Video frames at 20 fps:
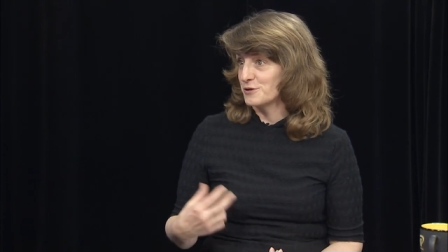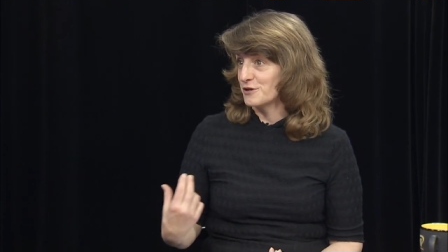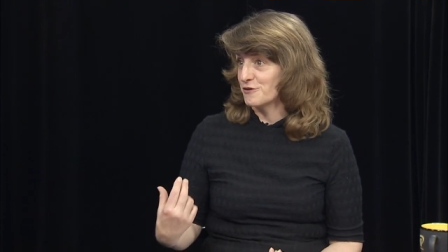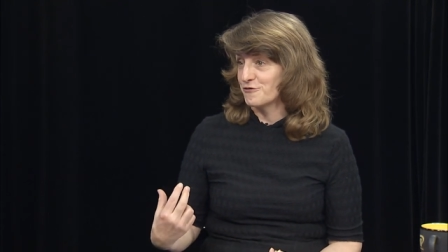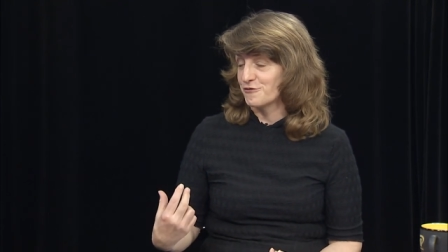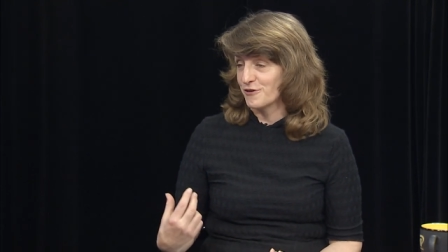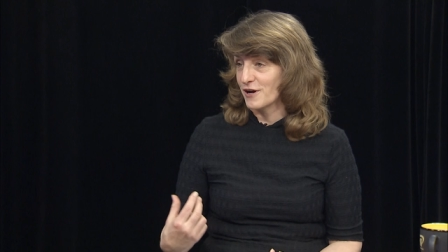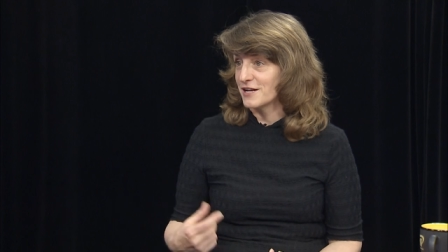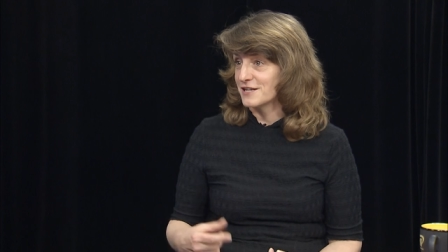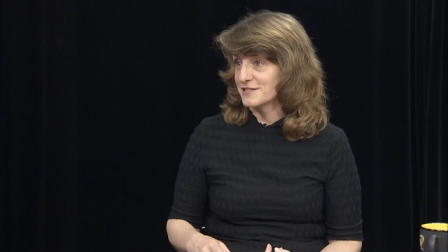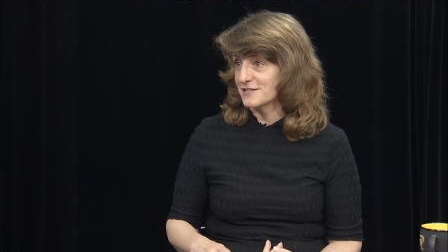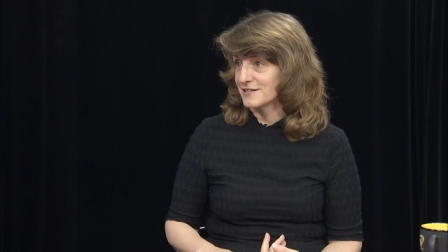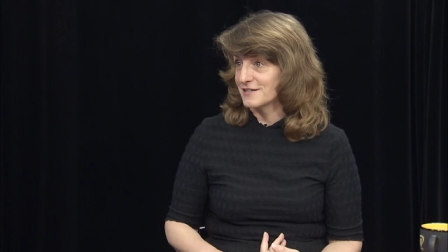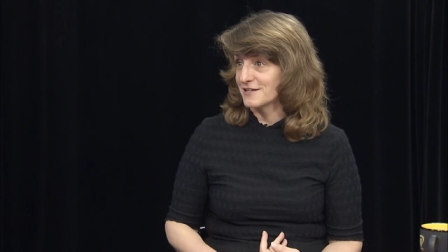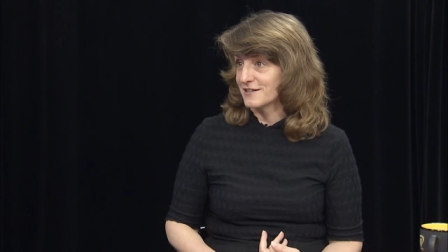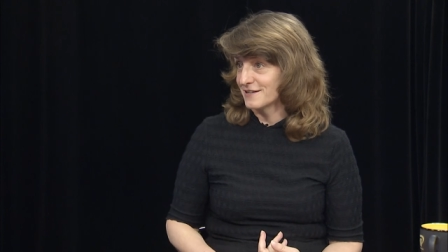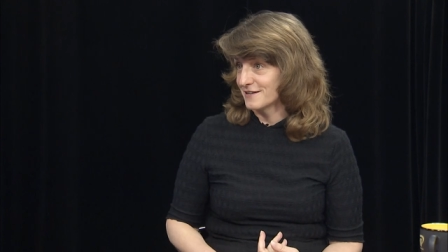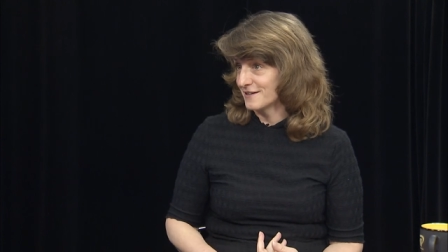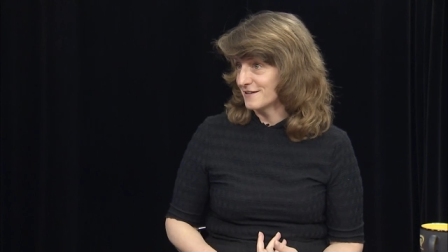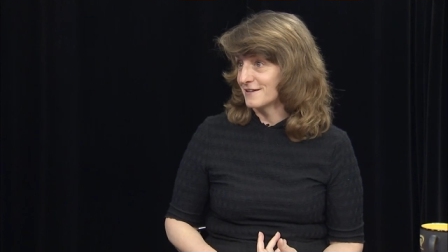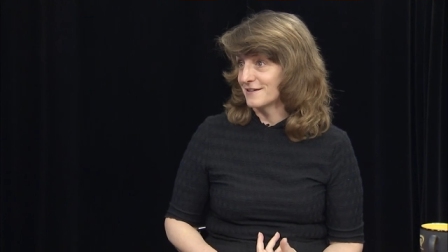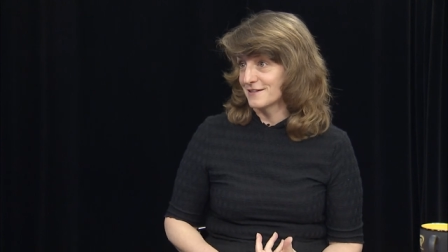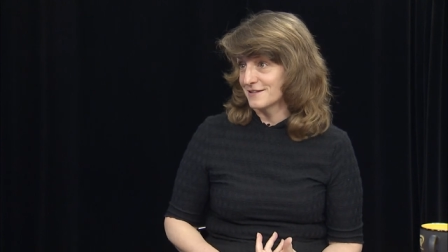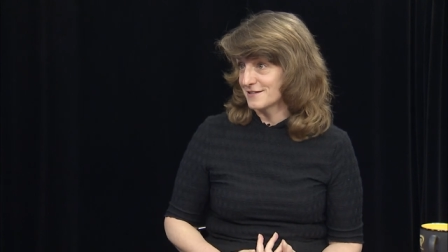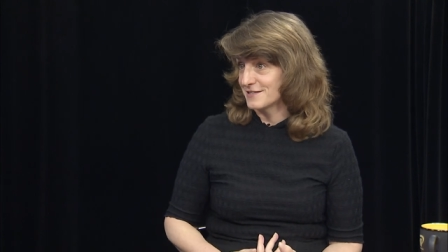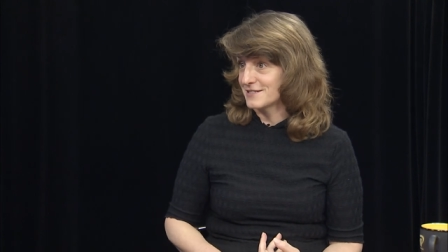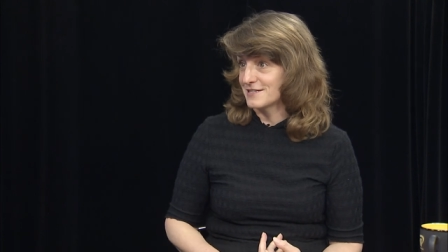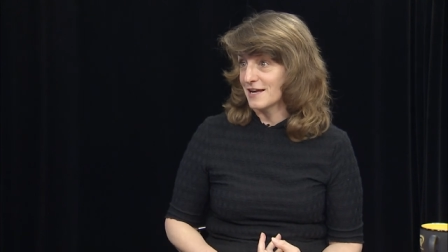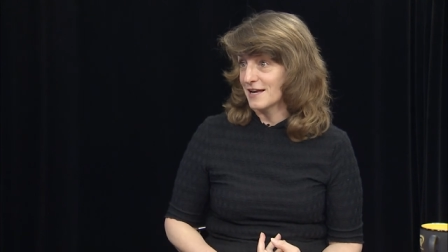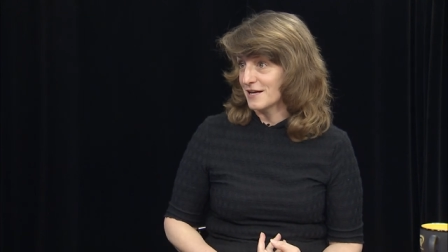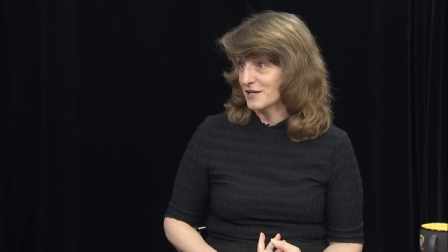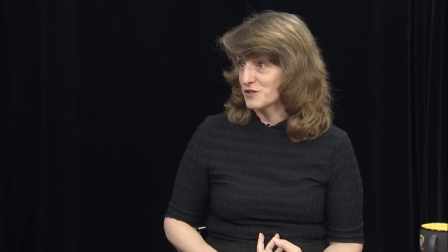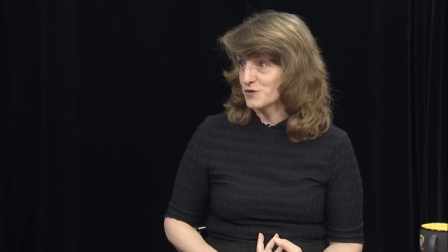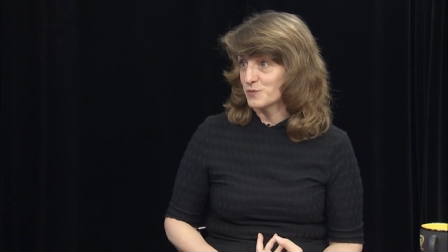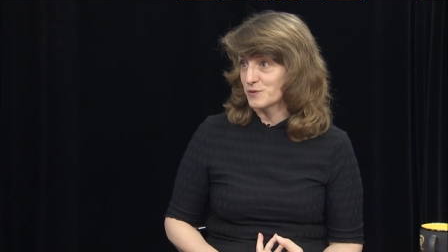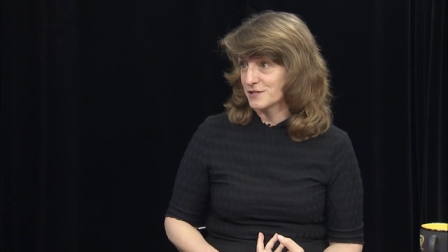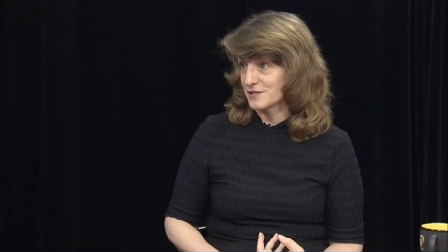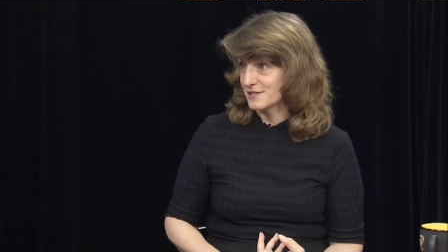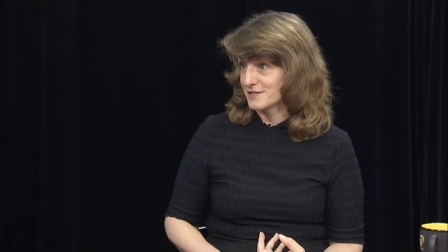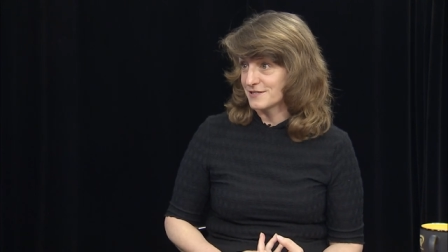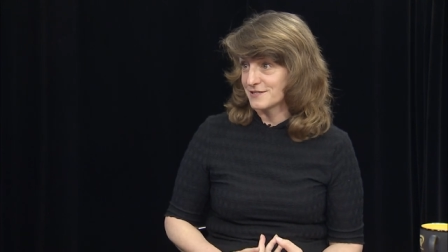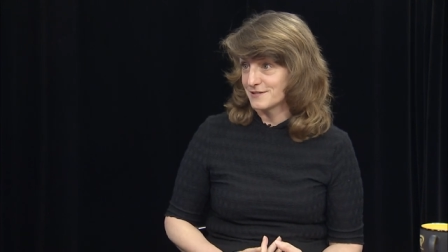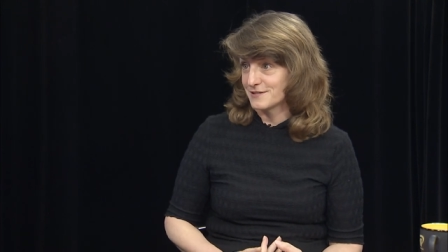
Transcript: your friends in the states was,